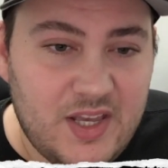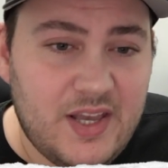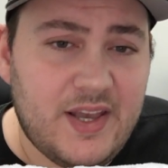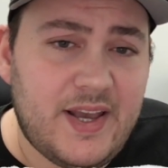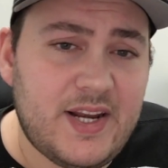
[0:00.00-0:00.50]

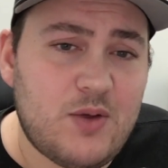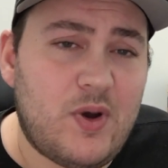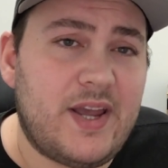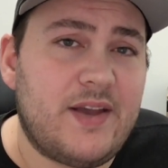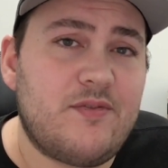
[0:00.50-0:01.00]

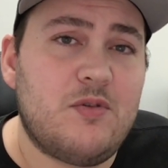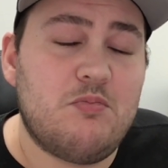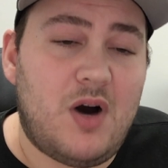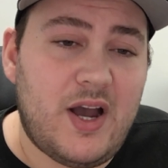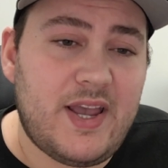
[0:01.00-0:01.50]
Anyway,
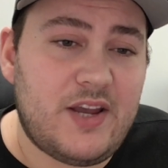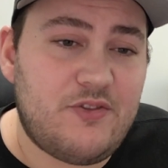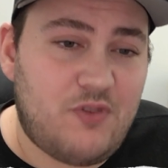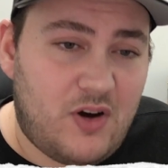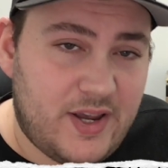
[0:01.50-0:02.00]
my
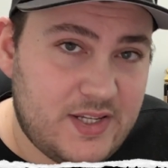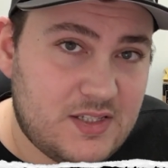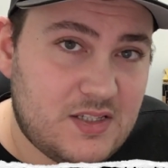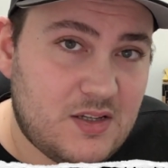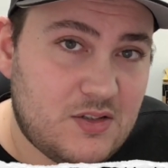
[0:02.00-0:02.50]

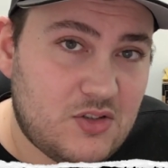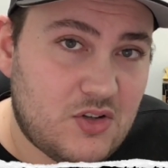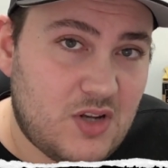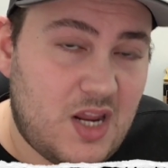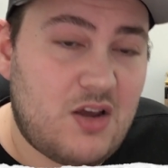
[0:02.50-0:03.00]
advice to
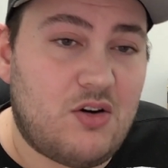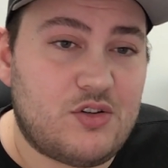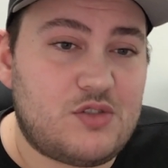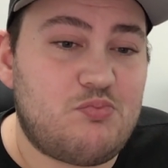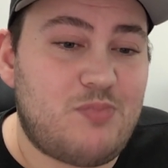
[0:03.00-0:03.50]

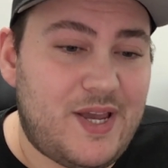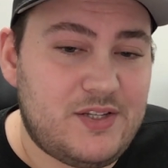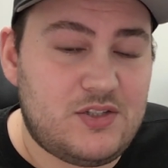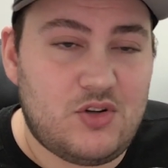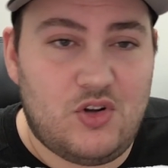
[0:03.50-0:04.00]
Nikos
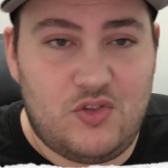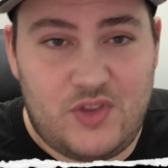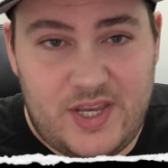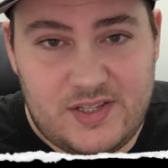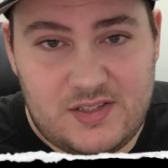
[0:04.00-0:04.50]
based on
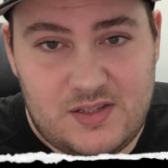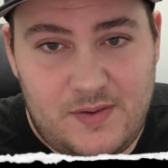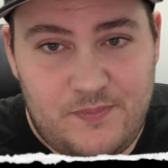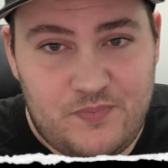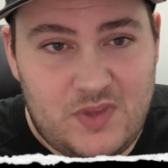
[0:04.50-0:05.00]
this
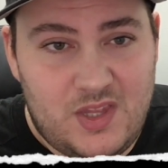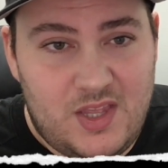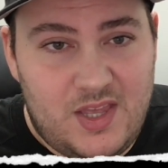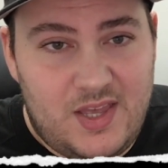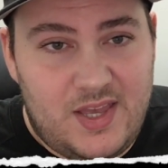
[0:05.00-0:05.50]

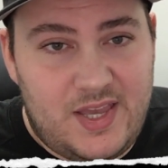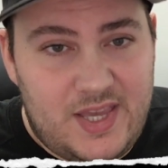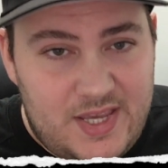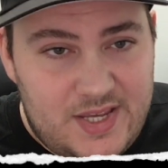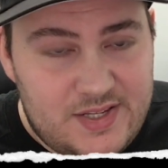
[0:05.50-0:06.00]

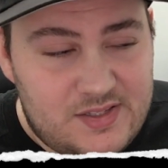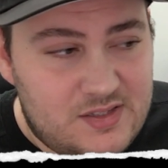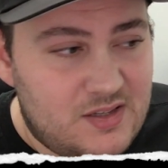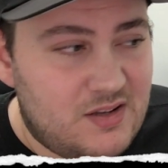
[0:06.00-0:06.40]
is,